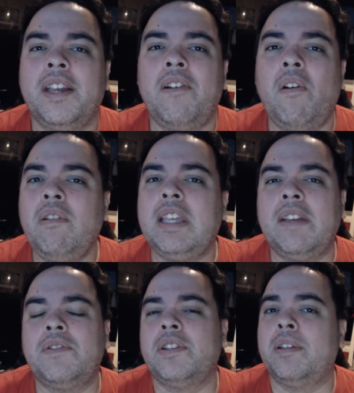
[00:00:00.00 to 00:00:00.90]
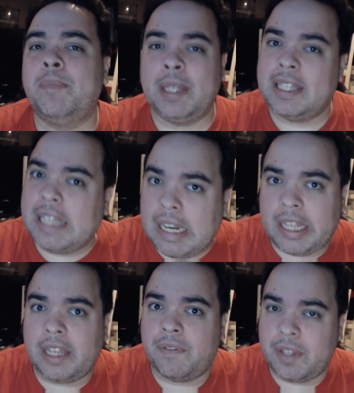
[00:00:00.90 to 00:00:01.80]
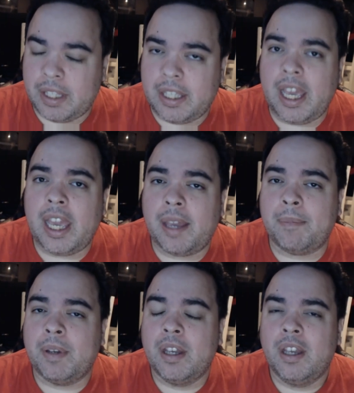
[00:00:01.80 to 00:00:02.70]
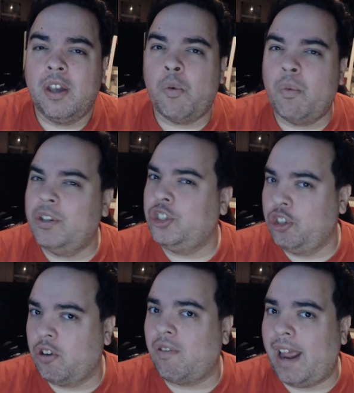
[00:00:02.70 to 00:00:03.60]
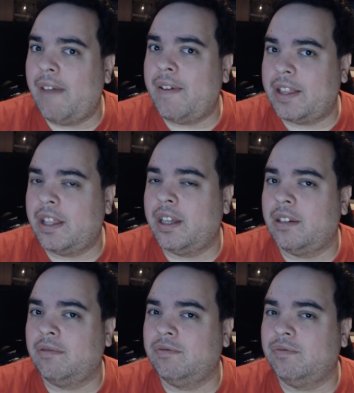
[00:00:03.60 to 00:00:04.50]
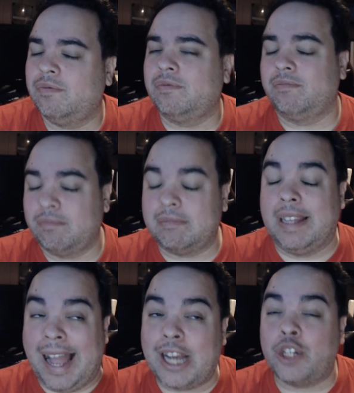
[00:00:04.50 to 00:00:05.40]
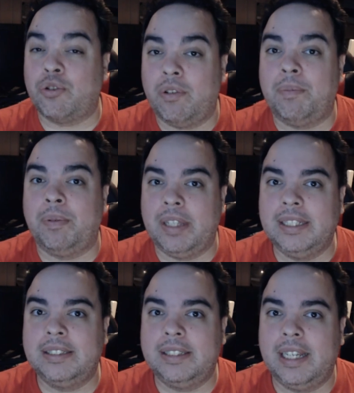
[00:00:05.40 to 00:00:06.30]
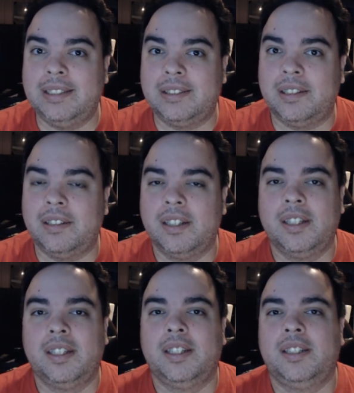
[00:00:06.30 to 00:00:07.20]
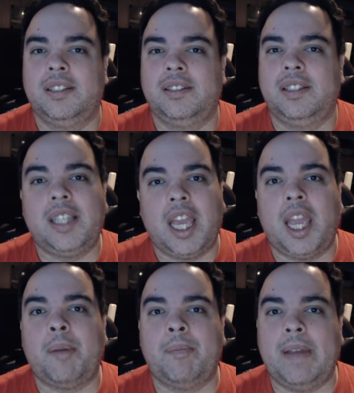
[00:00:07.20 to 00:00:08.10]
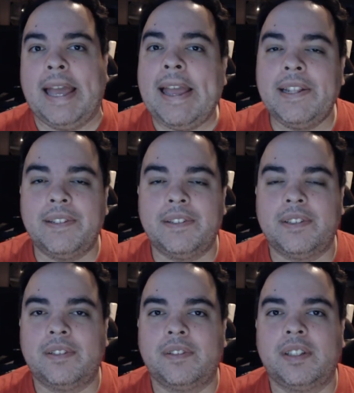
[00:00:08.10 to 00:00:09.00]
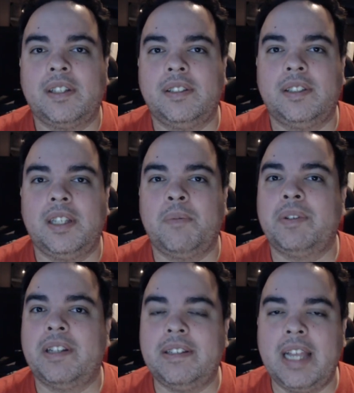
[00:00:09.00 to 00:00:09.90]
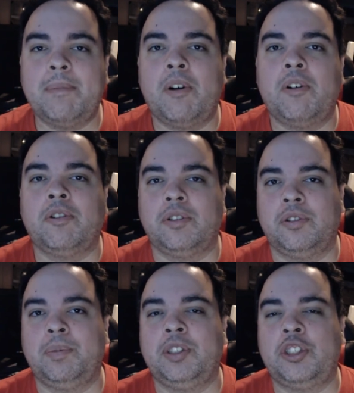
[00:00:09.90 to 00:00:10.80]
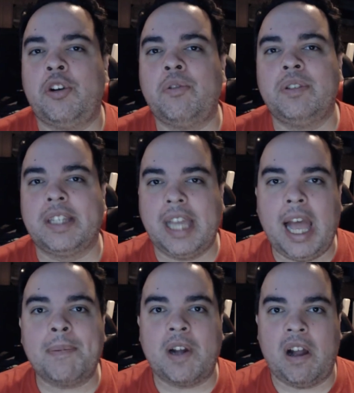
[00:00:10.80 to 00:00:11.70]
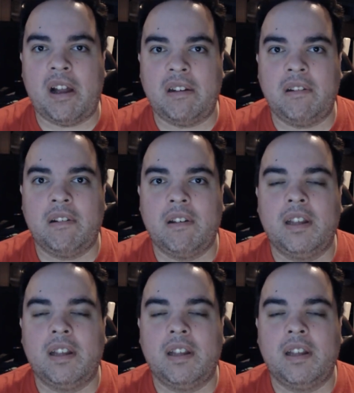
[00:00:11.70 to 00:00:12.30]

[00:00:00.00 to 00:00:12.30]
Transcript: it only gives you the beginning of the game. Once you arrive at the actual police station, the game ends because it was a demo to be shown to Capcom.